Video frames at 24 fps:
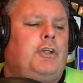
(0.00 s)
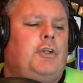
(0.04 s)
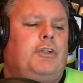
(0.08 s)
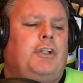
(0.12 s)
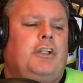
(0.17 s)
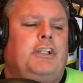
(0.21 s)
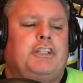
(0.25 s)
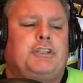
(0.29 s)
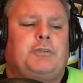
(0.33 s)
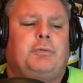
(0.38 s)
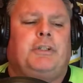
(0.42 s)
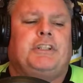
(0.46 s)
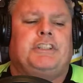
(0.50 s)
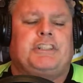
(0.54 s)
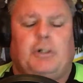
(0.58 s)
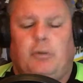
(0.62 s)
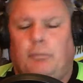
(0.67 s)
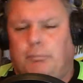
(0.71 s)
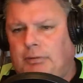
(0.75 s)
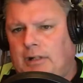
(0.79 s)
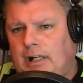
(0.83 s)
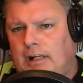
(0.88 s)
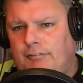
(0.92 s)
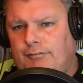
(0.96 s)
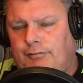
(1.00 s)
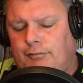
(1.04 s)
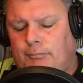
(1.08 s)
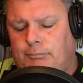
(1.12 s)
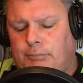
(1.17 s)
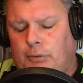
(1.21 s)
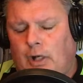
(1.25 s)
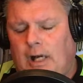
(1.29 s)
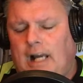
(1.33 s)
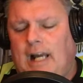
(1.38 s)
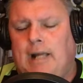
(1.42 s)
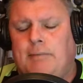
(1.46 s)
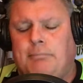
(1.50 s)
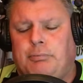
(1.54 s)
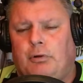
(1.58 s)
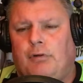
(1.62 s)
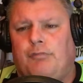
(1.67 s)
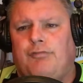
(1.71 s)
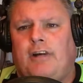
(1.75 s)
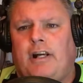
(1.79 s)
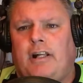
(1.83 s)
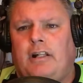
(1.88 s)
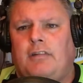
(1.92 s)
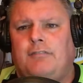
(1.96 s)
list with this whole
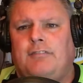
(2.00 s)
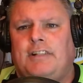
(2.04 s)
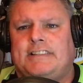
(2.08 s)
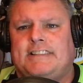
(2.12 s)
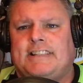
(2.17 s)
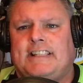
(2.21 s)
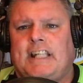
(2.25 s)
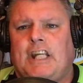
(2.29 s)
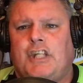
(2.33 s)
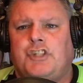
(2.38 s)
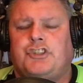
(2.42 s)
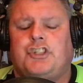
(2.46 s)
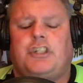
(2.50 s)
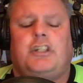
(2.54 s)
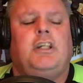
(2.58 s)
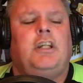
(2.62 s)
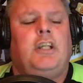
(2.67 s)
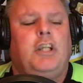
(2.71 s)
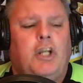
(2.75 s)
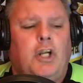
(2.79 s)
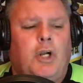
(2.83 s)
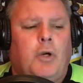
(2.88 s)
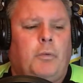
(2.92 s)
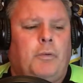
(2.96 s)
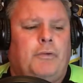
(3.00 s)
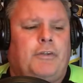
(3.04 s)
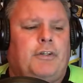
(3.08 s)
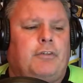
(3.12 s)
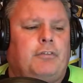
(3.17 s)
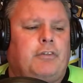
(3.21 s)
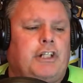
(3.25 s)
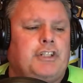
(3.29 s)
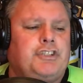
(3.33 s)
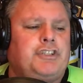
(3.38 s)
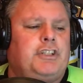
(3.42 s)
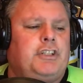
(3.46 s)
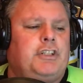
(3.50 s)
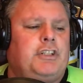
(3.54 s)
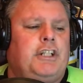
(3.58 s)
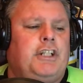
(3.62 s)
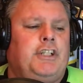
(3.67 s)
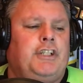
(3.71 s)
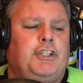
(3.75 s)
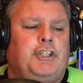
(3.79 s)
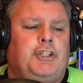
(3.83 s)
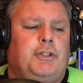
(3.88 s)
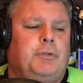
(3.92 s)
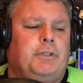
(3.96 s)
high-profile investigation with the Russian
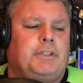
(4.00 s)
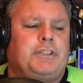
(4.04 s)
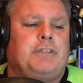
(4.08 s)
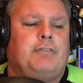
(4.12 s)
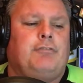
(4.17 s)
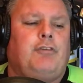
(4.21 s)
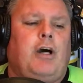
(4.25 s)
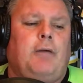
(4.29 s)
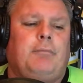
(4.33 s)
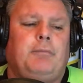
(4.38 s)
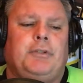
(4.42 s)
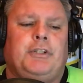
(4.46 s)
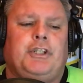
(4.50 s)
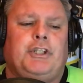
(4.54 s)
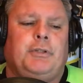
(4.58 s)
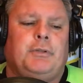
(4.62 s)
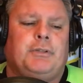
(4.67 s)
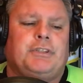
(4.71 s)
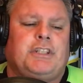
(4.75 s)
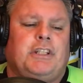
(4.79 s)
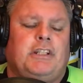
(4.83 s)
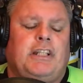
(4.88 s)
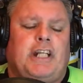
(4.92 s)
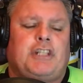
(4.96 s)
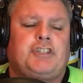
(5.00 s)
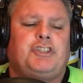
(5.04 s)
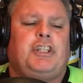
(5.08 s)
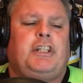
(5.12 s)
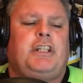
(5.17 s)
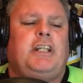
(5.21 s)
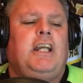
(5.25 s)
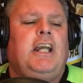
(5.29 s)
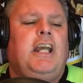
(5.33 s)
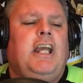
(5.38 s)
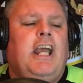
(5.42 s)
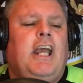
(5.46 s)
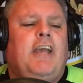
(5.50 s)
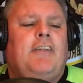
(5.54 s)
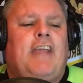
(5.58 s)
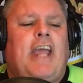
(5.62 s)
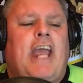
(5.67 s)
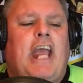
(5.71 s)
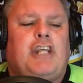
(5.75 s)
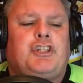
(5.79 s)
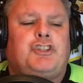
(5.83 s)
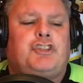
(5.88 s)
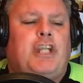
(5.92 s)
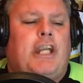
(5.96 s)
and the U.S. involvement with the U.S. election. The
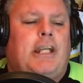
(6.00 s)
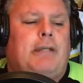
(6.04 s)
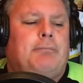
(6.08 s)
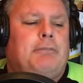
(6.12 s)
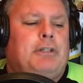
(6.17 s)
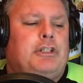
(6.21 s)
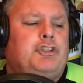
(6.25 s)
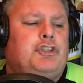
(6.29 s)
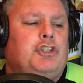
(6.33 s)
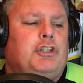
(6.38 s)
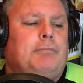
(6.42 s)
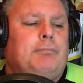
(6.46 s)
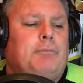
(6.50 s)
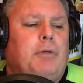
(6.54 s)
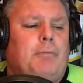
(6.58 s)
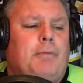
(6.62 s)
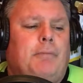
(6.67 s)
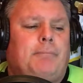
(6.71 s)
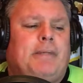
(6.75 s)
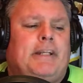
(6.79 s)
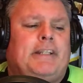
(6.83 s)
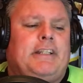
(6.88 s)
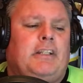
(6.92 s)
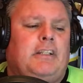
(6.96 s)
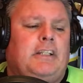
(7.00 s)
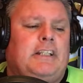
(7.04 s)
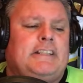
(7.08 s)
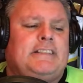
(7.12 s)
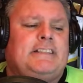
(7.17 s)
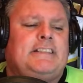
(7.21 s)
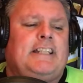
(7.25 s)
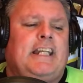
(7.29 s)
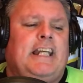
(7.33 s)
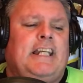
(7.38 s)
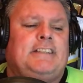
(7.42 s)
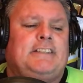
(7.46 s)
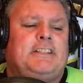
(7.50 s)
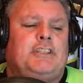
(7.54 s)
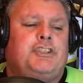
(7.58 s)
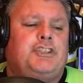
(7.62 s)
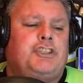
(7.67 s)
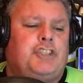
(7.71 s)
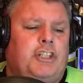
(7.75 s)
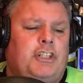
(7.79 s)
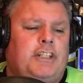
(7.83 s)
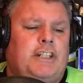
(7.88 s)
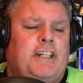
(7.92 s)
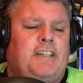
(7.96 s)
hashtag MeToo movement made the list, as it
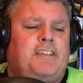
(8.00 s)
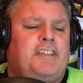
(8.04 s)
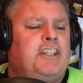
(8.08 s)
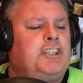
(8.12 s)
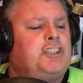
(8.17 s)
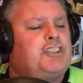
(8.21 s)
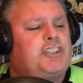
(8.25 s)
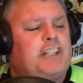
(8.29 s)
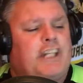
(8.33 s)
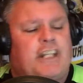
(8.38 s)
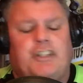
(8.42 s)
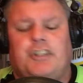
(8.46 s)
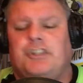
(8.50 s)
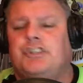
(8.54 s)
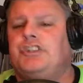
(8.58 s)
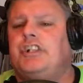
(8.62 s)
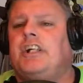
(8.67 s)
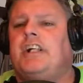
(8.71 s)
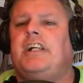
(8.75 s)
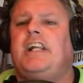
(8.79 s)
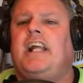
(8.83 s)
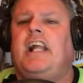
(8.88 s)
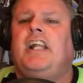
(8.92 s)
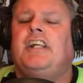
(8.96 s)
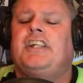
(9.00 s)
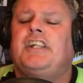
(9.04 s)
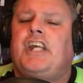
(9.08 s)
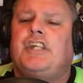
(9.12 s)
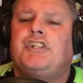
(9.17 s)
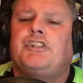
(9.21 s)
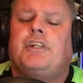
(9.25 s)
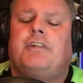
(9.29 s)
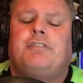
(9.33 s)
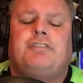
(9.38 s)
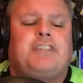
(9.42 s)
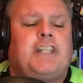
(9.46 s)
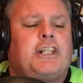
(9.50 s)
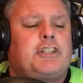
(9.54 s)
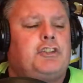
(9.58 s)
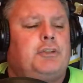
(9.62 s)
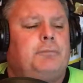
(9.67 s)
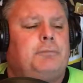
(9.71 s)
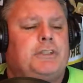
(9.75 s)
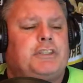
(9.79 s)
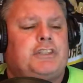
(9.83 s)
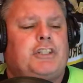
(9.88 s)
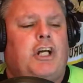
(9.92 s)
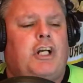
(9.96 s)
should, as each day there's yet an allegation of
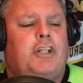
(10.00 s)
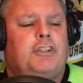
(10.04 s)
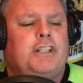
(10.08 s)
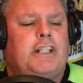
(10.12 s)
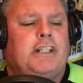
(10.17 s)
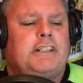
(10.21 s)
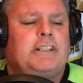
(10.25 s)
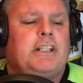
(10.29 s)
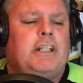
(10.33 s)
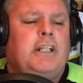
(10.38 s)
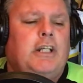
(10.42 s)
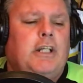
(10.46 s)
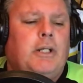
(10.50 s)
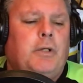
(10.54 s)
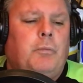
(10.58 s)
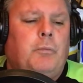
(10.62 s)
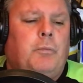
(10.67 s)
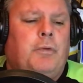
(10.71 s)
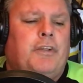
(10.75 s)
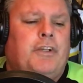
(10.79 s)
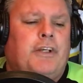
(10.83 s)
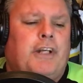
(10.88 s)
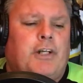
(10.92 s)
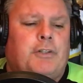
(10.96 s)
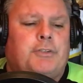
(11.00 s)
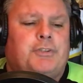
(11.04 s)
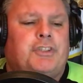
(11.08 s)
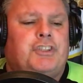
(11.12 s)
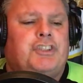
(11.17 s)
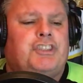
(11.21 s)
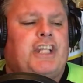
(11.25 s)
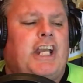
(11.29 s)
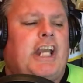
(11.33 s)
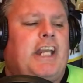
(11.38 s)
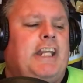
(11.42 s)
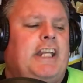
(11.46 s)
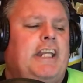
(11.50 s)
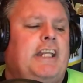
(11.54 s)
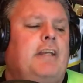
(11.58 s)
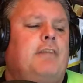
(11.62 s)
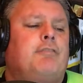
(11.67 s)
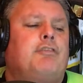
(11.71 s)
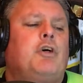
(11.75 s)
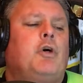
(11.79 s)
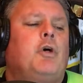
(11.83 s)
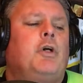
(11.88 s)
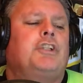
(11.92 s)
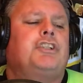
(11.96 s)
sexual misconduct within our society. And,
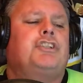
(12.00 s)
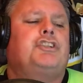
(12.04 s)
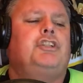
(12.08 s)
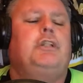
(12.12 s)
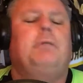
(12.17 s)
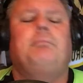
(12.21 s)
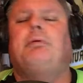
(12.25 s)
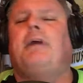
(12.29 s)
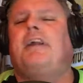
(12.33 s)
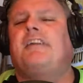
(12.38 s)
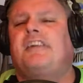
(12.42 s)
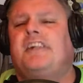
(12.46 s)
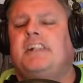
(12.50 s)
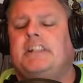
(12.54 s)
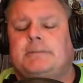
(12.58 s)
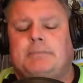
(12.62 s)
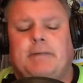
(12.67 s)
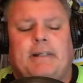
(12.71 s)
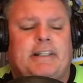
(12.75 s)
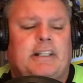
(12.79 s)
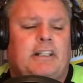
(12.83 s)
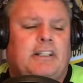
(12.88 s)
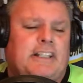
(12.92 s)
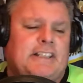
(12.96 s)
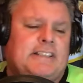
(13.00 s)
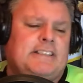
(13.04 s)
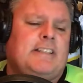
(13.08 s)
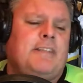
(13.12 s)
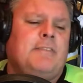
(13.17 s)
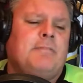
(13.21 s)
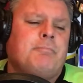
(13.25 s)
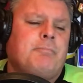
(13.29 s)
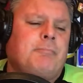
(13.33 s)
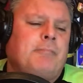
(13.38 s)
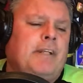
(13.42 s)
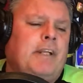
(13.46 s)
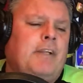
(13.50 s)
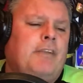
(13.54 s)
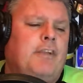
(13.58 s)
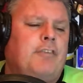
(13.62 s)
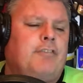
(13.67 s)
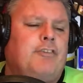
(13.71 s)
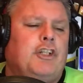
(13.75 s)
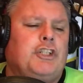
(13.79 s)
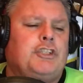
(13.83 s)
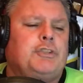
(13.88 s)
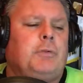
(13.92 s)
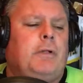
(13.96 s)
of course, 2 presidents made the list. The
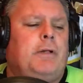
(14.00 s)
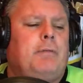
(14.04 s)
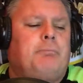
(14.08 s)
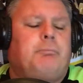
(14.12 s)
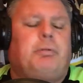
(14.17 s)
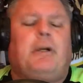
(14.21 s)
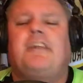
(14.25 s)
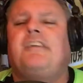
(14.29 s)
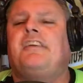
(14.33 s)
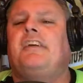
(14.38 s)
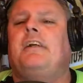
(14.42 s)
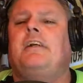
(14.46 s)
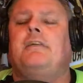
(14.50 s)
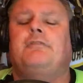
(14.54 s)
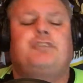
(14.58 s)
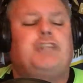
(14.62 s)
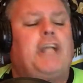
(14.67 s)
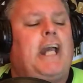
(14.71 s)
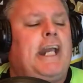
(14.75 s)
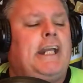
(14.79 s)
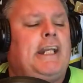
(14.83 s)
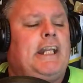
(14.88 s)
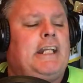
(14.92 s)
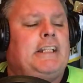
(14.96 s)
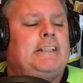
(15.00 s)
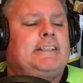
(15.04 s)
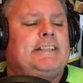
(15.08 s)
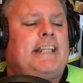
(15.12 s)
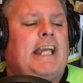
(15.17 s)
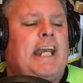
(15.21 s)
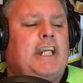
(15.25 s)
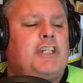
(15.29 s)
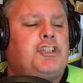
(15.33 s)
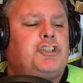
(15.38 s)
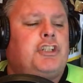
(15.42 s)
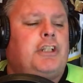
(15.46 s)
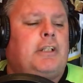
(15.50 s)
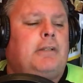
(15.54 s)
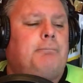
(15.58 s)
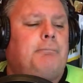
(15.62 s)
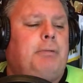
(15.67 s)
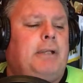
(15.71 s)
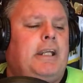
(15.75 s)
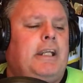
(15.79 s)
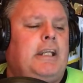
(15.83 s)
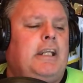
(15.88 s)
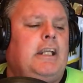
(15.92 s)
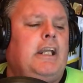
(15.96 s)
first one, President of China, Xi
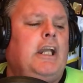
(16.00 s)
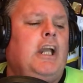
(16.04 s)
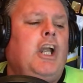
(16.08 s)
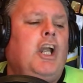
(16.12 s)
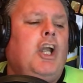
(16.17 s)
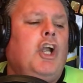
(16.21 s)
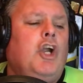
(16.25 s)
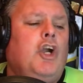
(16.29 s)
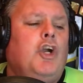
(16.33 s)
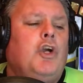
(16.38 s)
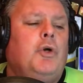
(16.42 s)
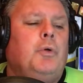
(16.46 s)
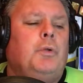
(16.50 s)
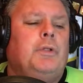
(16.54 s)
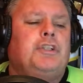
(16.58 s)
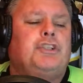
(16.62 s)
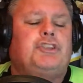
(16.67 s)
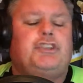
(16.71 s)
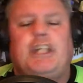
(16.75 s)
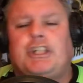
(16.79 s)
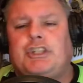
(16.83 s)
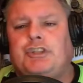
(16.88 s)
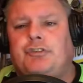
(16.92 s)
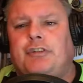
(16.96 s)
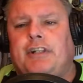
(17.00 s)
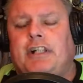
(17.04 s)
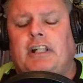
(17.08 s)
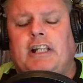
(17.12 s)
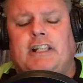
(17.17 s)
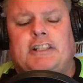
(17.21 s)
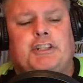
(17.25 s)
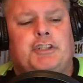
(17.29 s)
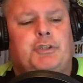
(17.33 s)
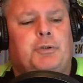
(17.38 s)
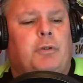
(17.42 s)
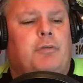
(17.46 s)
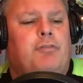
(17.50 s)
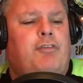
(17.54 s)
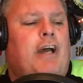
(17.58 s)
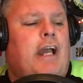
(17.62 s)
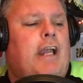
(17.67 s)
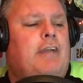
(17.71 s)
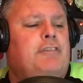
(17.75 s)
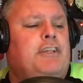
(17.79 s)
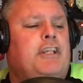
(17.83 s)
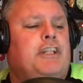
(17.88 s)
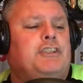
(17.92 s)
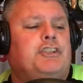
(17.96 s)
Jinping, who was just reelected to a
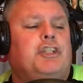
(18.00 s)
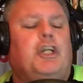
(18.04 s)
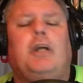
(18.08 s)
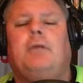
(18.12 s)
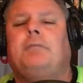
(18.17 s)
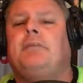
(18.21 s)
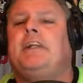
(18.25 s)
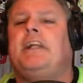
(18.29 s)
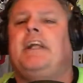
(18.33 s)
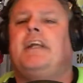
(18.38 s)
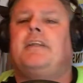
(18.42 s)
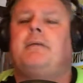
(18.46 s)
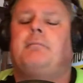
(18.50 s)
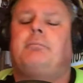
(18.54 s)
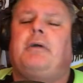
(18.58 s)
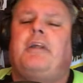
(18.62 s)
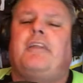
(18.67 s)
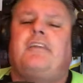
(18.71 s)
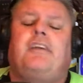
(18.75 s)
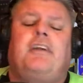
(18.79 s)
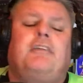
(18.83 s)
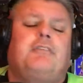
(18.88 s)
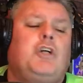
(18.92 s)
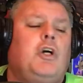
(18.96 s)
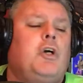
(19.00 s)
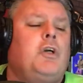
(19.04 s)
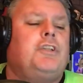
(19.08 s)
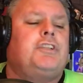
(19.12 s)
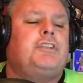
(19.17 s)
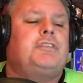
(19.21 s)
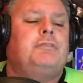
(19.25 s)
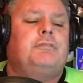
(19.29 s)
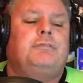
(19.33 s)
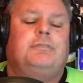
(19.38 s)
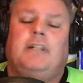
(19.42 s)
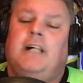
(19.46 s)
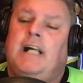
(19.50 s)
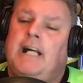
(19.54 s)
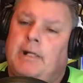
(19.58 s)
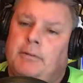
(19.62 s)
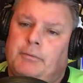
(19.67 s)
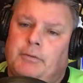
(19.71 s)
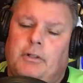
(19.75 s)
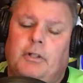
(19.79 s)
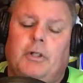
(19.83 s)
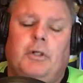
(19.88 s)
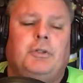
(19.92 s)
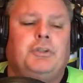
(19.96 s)
5-year term. And the other president, of course,
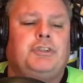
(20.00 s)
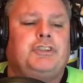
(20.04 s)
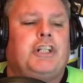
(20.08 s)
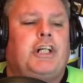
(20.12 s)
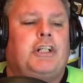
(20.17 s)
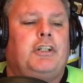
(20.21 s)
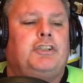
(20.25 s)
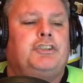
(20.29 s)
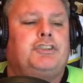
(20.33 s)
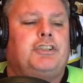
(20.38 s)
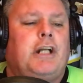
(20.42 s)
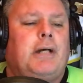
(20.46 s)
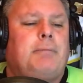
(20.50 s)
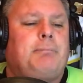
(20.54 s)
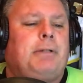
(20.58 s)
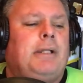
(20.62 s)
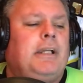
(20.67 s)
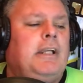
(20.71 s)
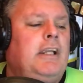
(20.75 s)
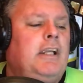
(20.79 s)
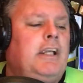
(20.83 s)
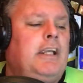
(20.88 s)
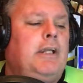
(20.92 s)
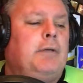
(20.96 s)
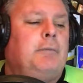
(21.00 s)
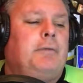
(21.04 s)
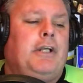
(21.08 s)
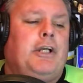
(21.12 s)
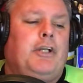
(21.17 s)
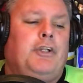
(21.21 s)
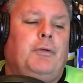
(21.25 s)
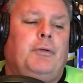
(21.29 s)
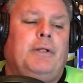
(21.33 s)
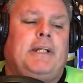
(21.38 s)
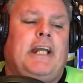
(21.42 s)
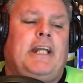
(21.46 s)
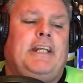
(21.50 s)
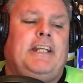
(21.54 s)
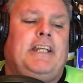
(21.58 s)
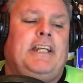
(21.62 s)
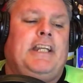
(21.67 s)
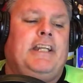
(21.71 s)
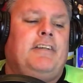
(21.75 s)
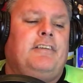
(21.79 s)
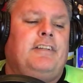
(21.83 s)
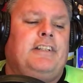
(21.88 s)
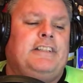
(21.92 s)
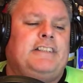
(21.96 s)
our own Donald Trump. And we all know what kind of
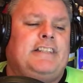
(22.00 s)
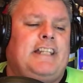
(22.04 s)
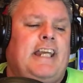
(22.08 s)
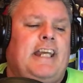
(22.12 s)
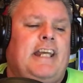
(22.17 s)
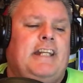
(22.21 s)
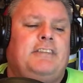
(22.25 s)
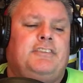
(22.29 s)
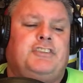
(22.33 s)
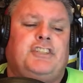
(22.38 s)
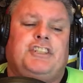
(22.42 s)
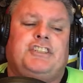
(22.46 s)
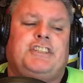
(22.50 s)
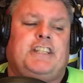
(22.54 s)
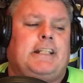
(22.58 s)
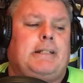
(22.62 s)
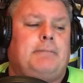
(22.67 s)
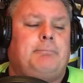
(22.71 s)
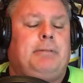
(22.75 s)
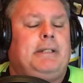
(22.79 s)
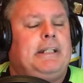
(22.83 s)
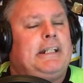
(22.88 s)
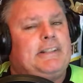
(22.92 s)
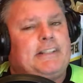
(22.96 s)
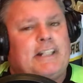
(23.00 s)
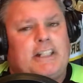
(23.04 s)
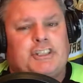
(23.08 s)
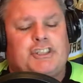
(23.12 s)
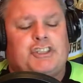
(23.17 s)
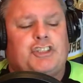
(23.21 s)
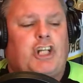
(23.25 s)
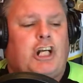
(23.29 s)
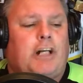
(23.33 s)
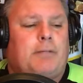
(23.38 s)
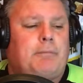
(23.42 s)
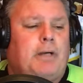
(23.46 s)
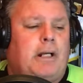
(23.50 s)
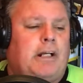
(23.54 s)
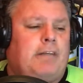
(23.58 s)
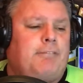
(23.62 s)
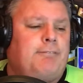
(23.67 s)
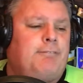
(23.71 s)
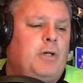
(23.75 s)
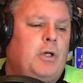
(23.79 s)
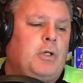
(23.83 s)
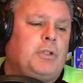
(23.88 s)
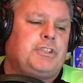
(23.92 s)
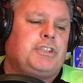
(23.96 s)
year he's had. Just take a peek at that stock market,
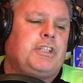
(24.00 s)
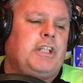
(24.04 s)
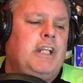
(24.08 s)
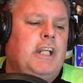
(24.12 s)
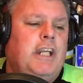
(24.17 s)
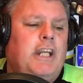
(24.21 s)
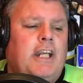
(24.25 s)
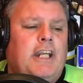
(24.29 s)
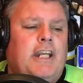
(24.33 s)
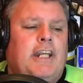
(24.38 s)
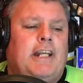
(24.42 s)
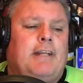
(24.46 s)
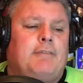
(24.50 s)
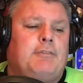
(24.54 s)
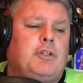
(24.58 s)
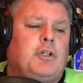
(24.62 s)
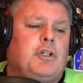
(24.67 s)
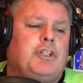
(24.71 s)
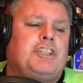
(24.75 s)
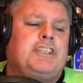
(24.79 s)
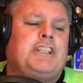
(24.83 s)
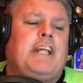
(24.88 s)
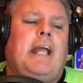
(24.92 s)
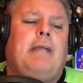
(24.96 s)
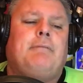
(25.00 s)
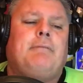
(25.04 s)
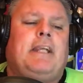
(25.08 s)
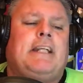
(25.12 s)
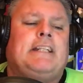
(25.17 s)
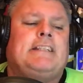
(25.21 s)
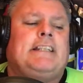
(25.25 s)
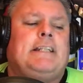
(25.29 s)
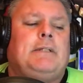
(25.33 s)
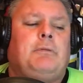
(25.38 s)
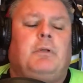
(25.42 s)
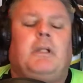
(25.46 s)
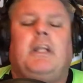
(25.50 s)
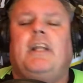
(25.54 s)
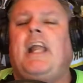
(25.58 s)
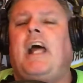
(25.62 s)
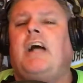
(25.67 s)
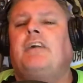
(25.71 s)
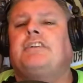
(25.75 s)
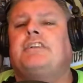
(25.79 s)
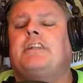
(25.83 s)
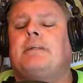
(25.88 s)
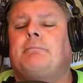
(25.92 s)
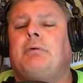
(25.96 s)
folks. And, of course, Time Magazine will
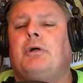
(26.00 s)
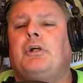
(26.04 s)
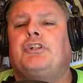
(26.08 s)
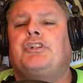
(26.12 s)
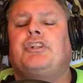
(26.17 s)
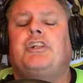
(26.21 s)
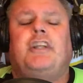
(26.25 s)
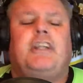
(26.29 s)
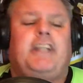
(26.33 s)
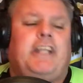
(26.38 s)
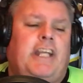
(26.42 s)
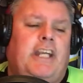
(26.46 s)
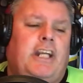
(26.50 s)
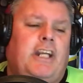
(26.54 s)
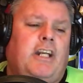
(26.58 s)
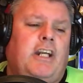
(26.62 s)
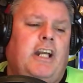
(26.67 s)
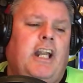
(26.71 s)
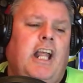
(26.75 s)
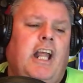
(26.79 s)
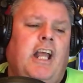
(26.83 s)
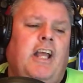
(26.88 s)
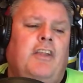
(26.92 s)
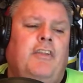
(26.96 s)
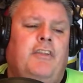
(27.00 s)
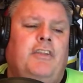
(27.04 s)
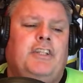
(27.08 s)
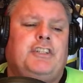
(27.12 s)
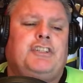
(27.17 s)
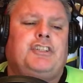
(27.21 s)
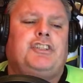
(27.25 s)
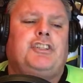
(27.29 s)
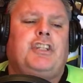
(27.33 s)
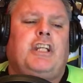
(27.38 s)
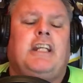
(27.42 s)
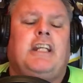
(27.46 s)
announce the Person of the Year this